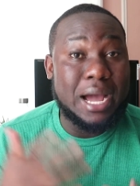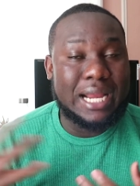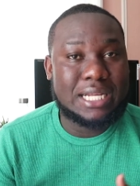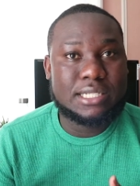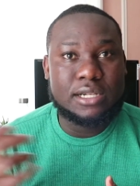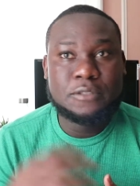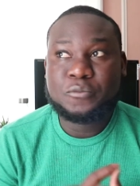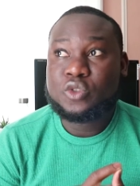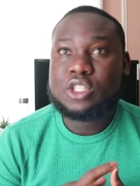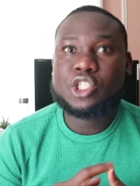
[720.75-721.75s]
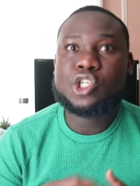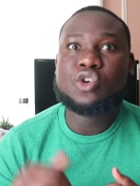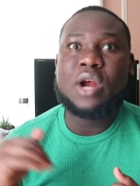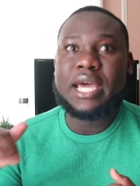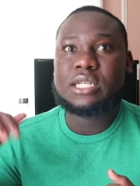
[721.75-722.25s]
my little.
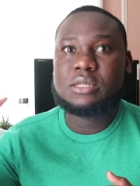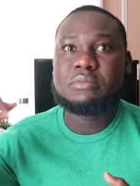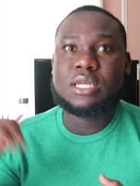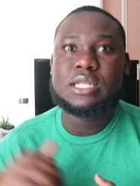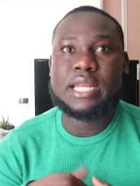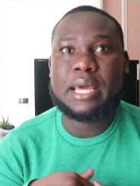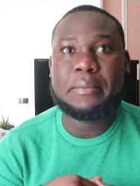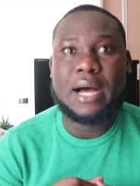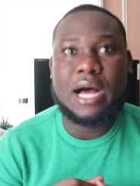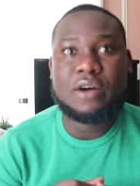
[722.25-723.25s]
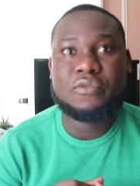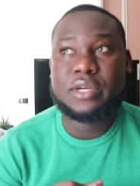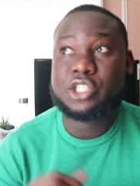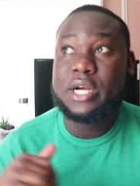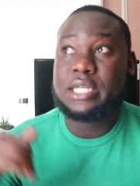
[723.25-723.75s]
Try to meet them
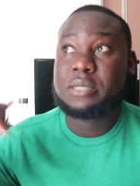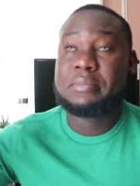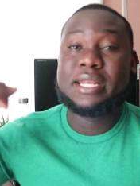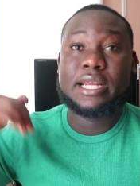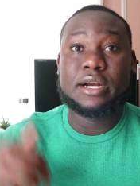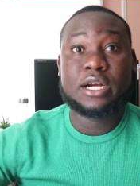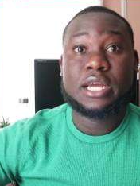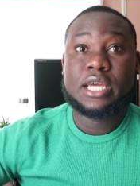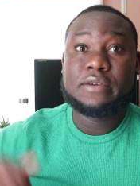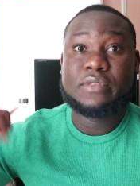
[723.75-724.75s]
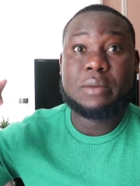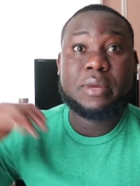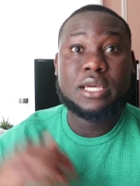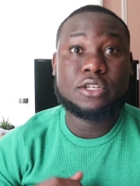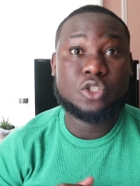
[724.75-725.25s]
halfway. Try to be there. If they're
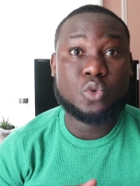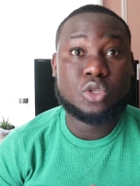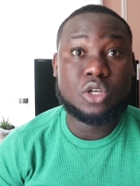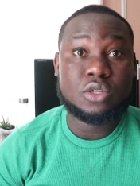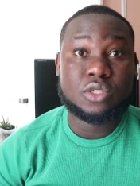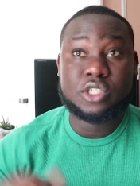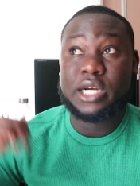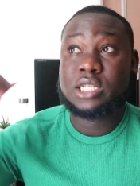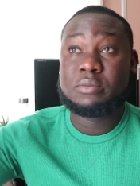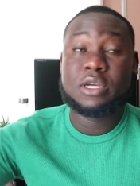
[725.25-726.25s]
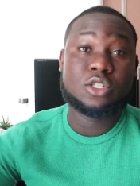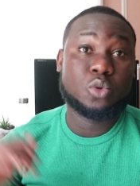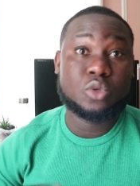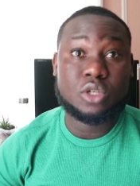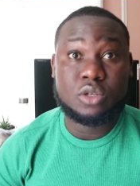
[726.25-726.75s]
making 2,000, try to make
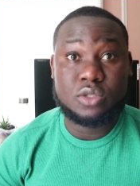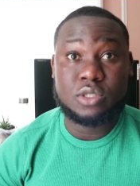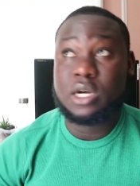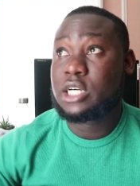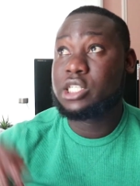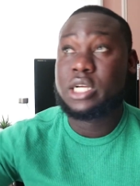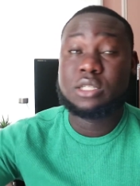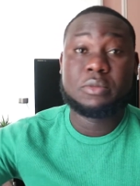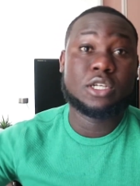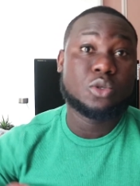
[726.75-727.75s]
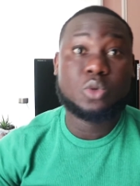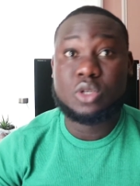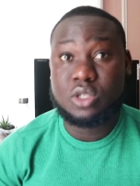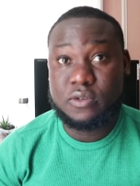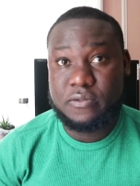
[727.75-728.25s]
2,000 or try to make
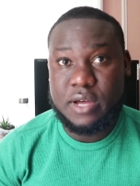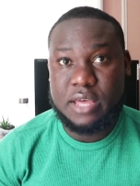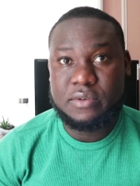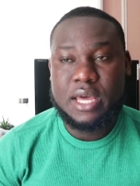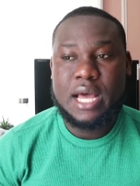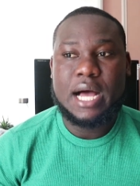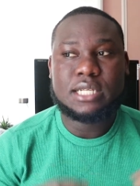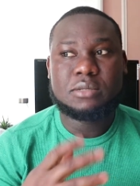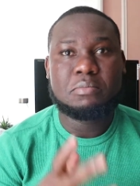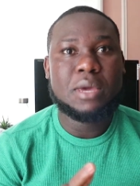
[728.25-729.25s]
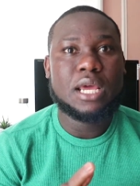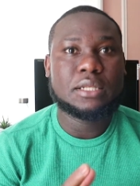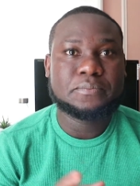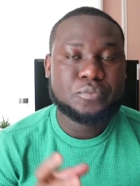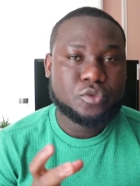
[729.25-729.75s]
2,005. As men,